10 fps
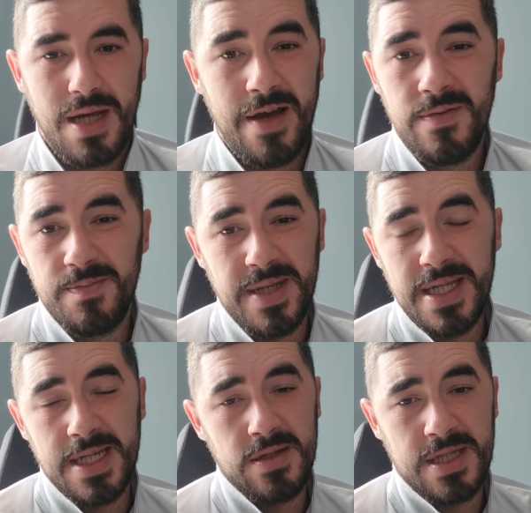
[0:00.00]
I've
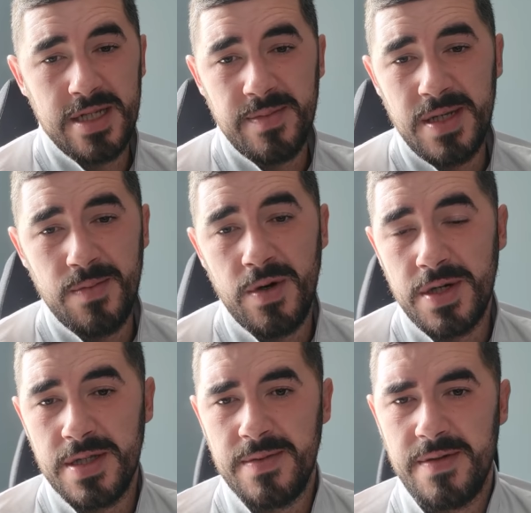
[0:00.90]
been guilty of being one
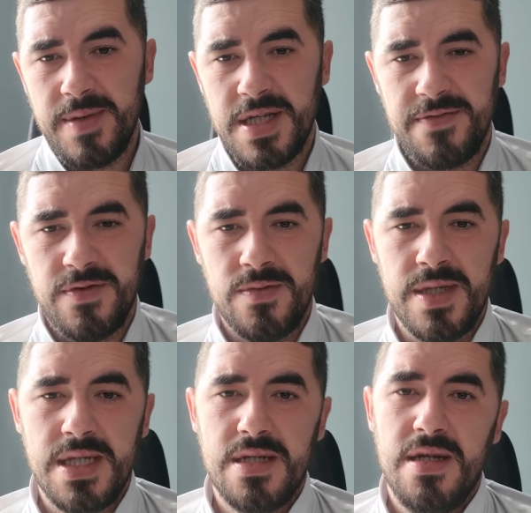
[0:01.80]
of them the past few
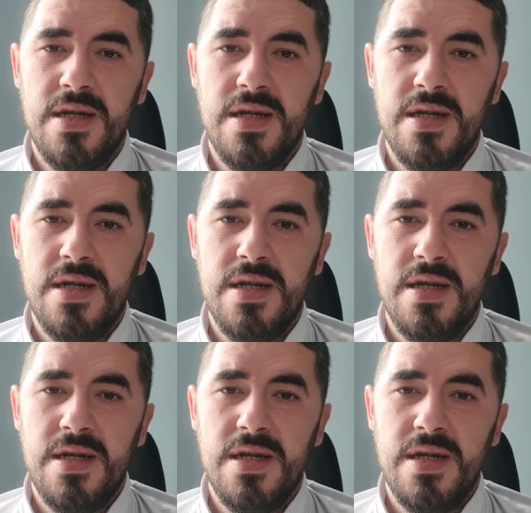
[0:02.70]
weeks.